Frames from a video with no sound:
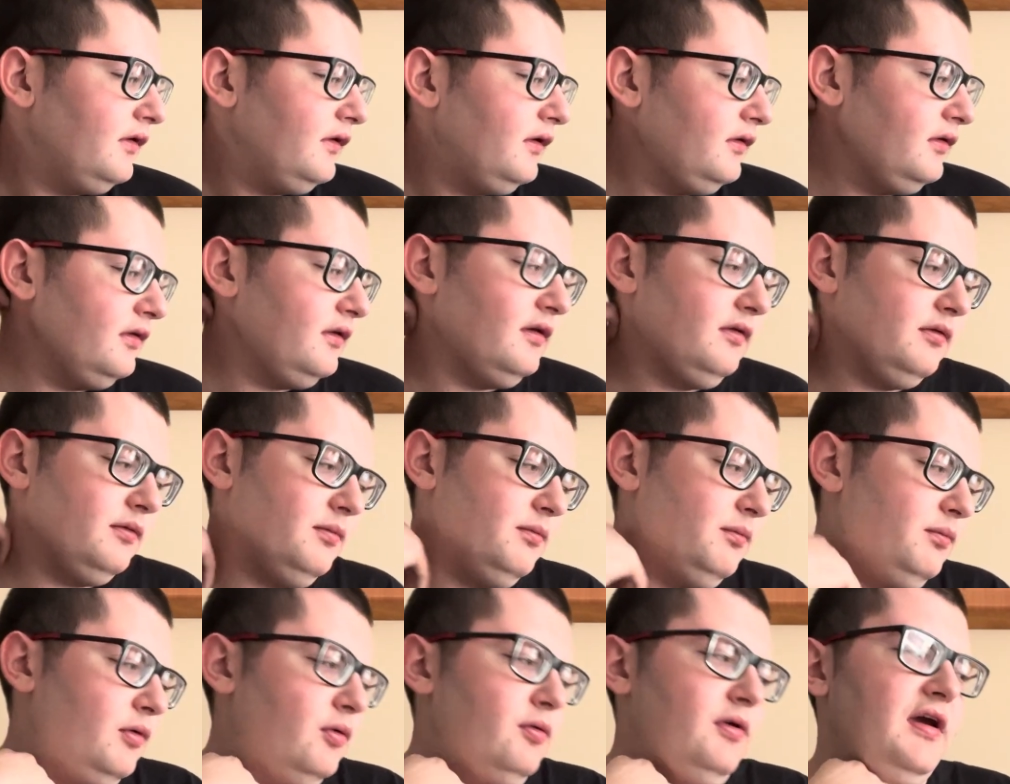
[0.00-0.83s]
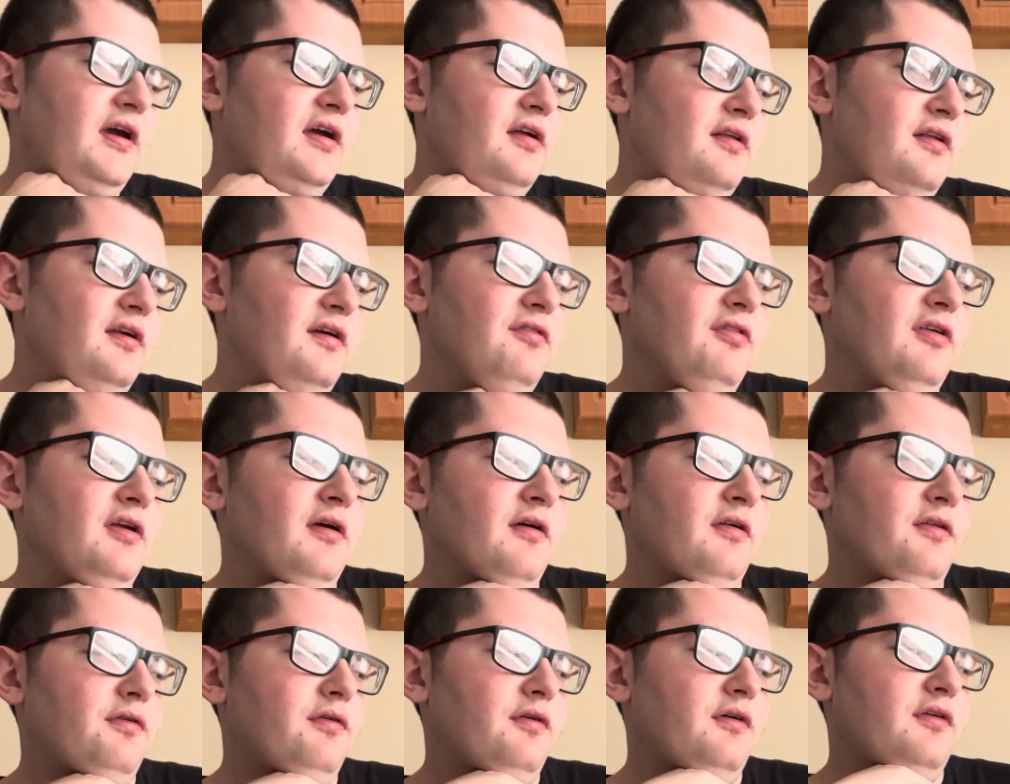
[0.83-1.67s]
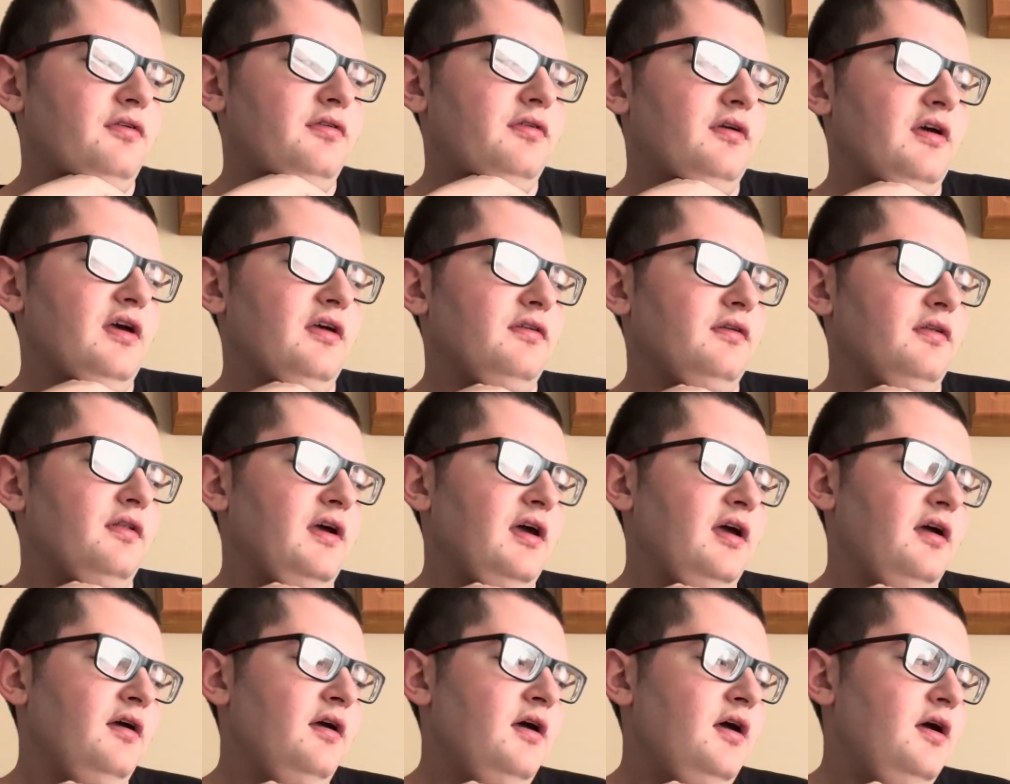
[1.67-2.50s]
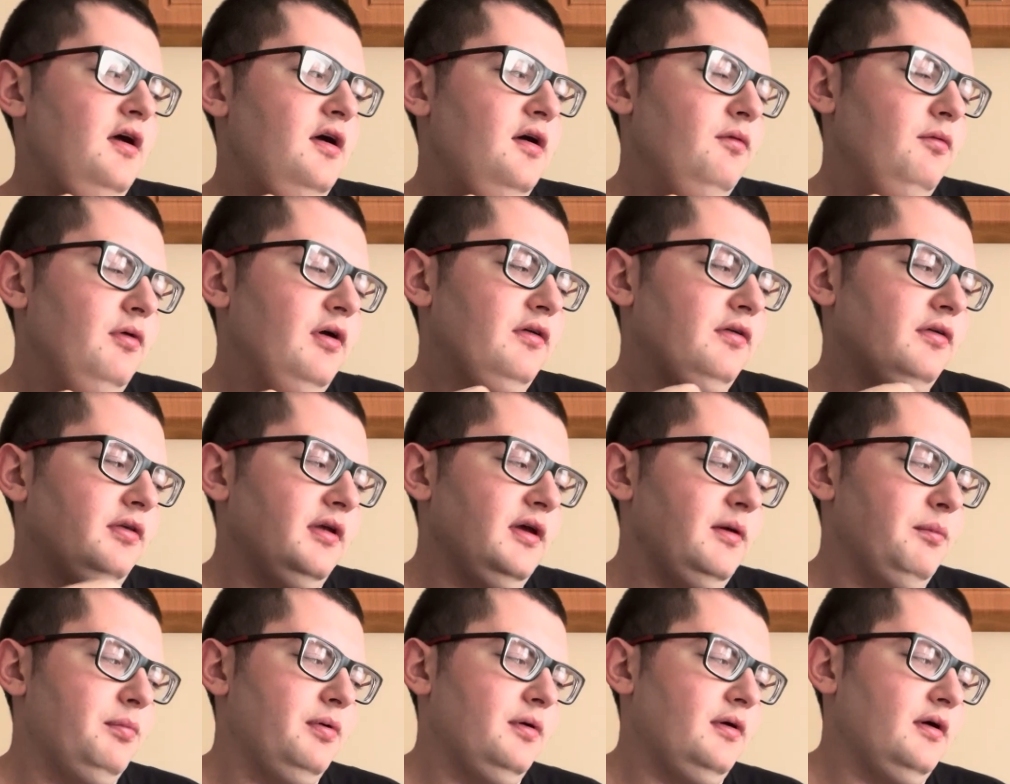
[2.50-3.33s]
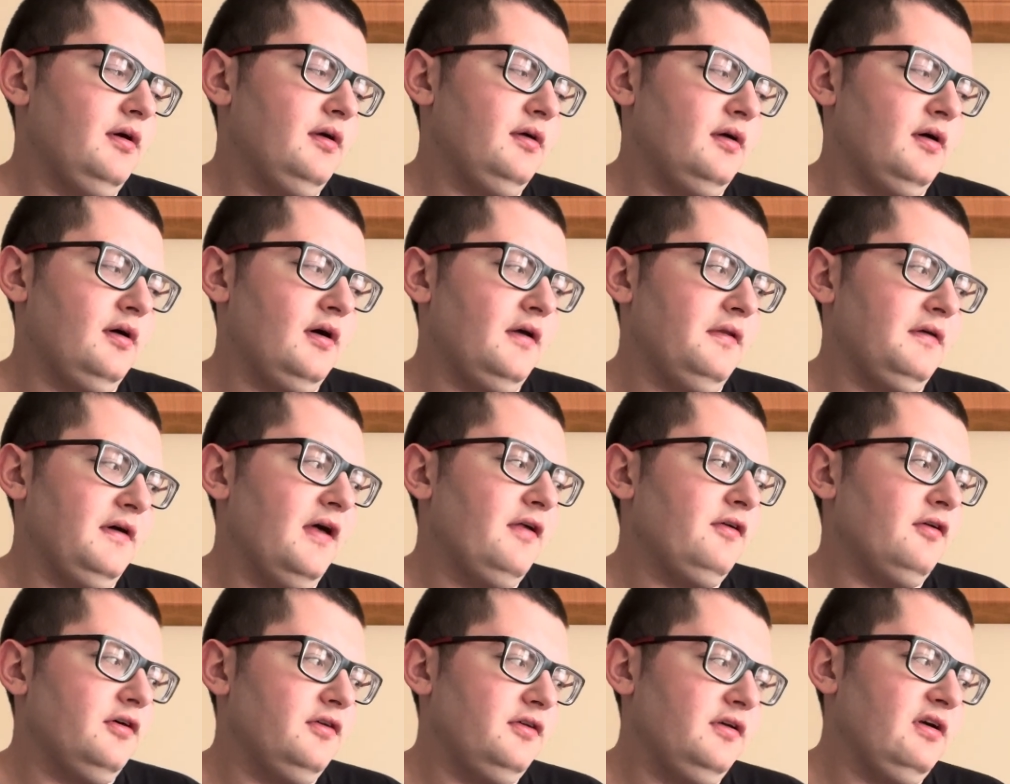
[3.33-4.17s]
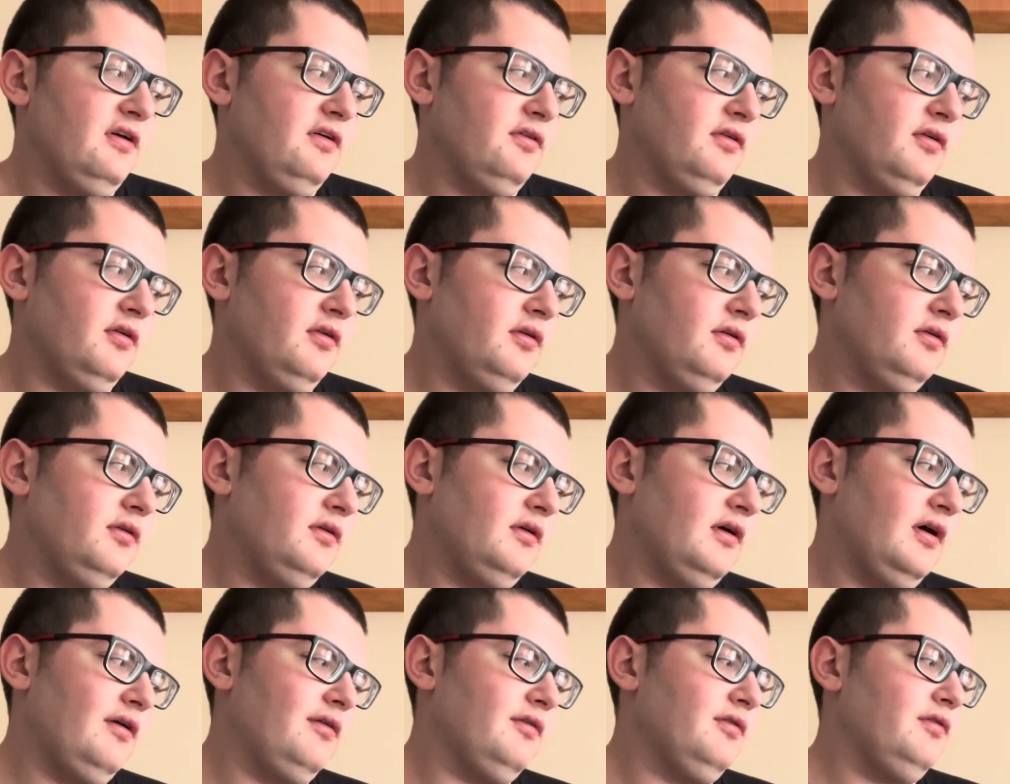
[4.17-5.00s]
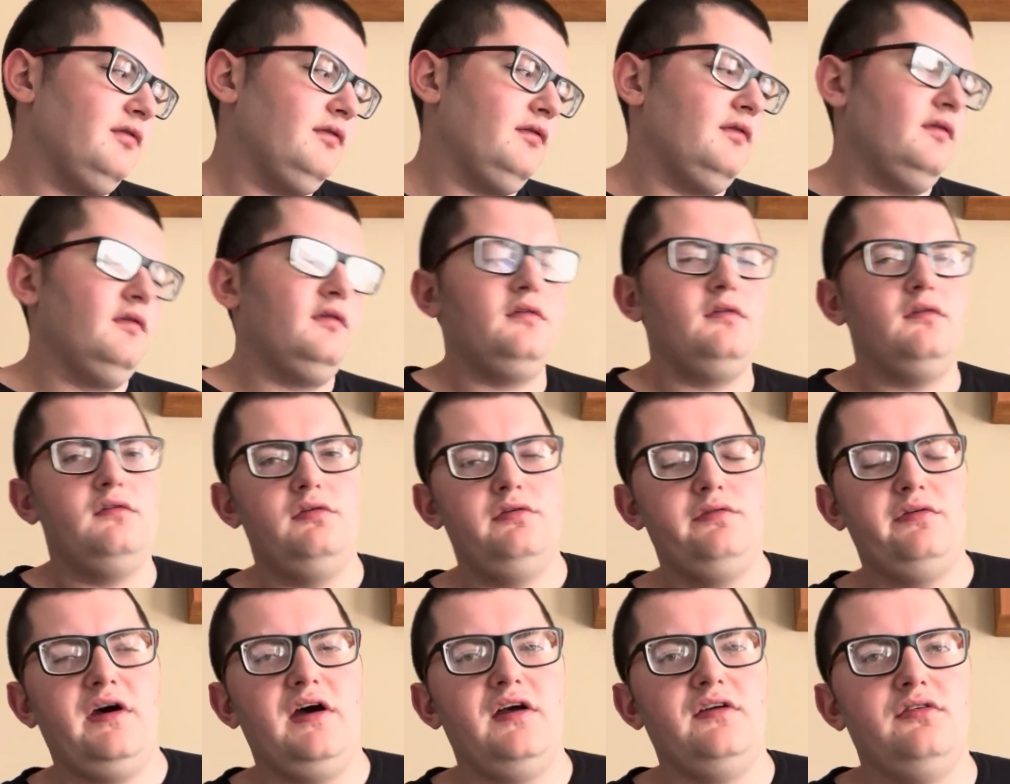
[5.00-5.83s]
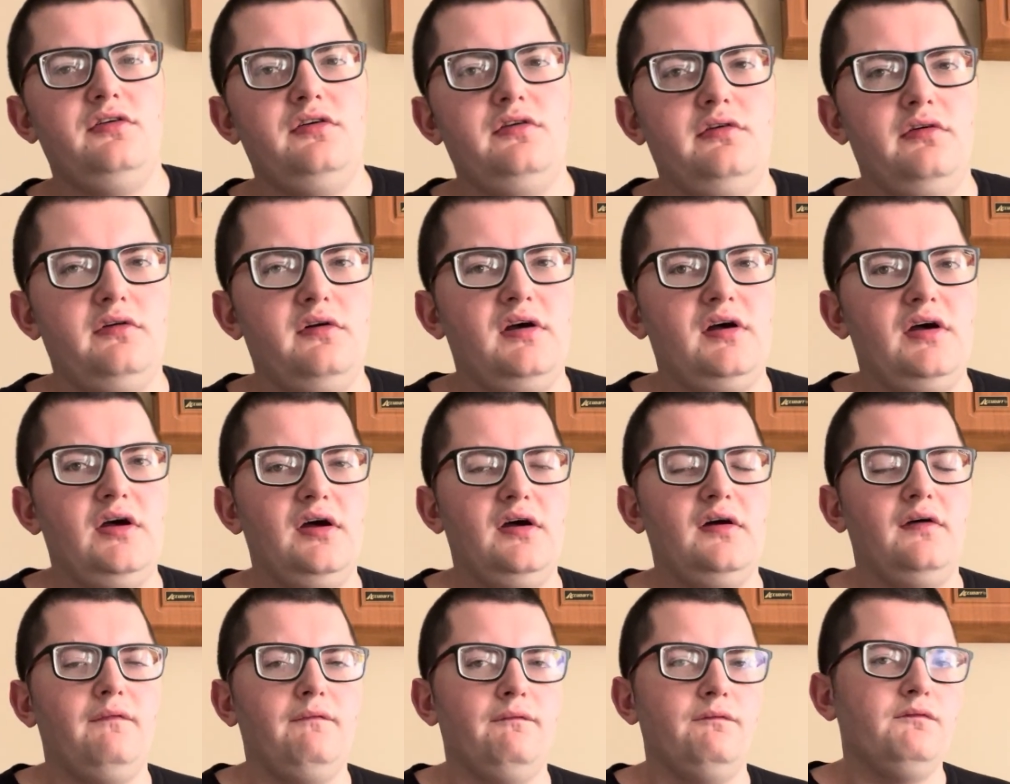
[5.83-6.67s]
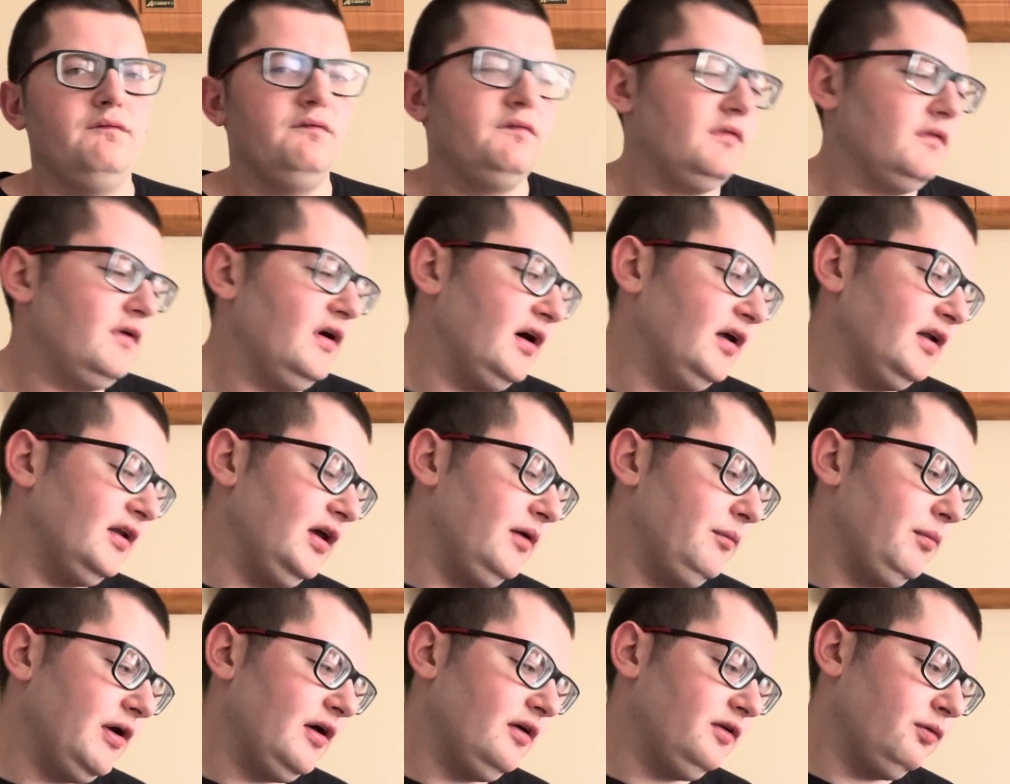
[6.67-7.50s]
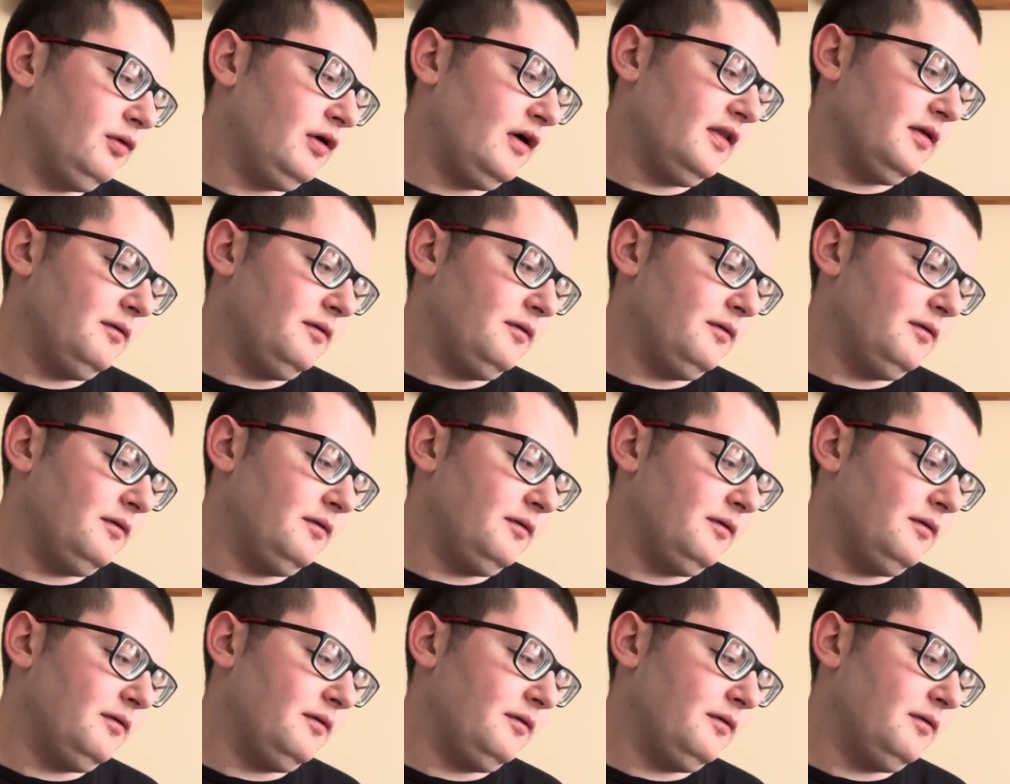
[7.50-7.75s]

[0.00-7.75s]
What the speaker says: this bootleg DVD of the first season, they recently put all the other seasons of Fetch on eBay as well.